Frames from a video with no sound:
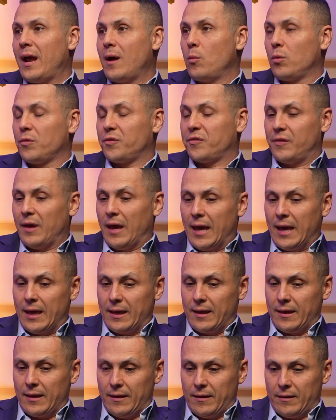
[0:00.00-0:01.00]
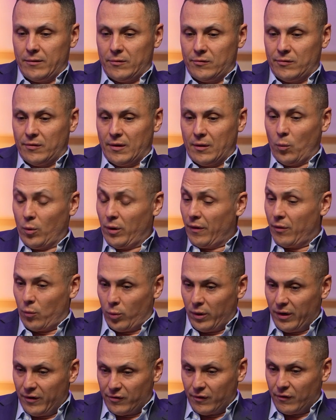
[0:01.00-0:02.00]
will say is, and one of the
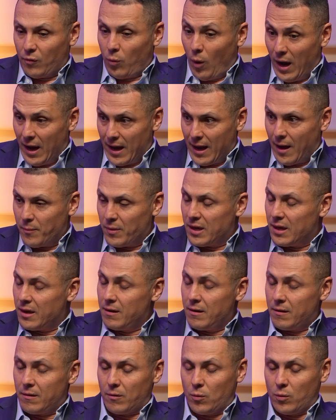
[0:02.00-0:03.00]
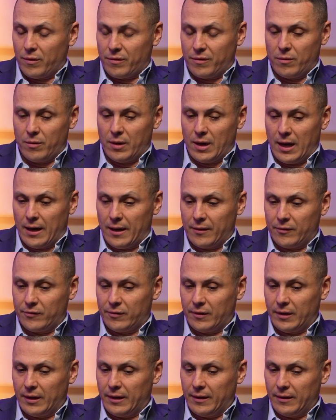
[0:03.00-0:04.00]
reasons why I'm here with you guys
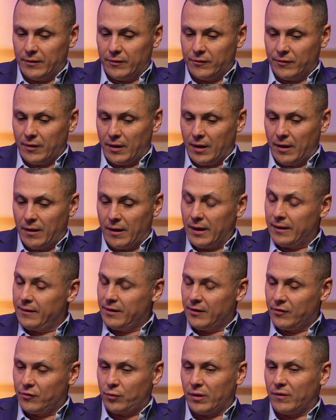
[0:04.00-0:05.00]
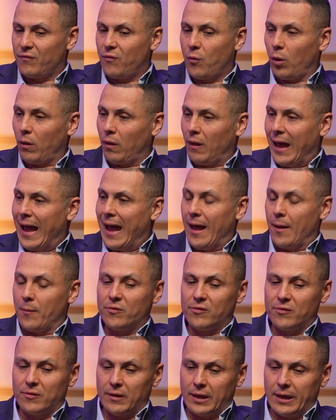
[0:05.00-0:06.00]
is at District 4
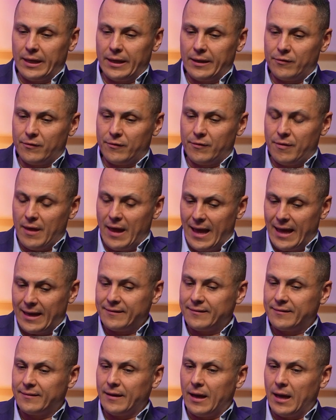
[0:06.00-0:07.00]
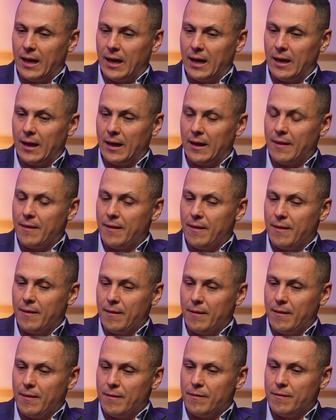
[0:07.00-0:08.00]
Labs, is that
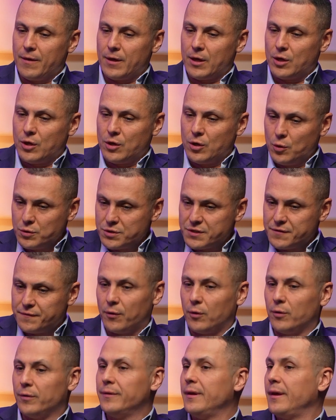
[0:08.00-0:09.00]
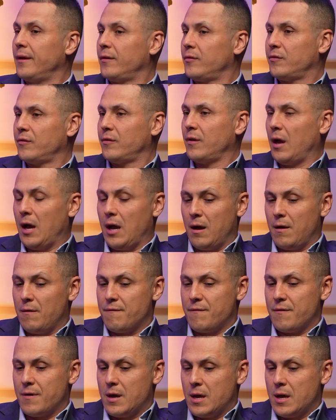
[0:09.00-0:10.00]
the usefulness of